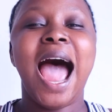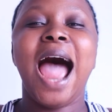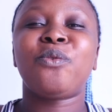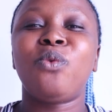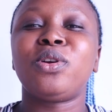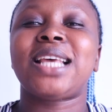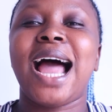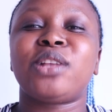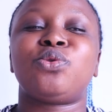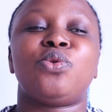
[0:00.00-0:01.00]
I want
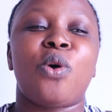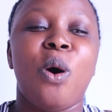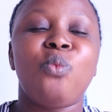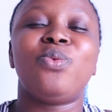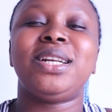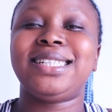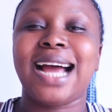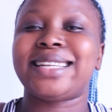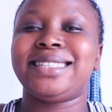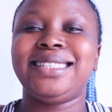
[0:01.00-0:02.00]
her to come with
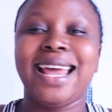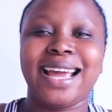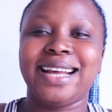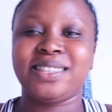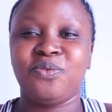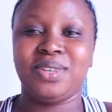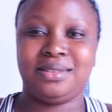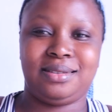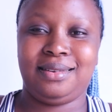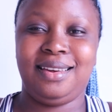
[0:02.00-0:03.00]
that
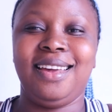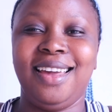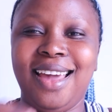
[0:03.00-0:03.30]
negativity.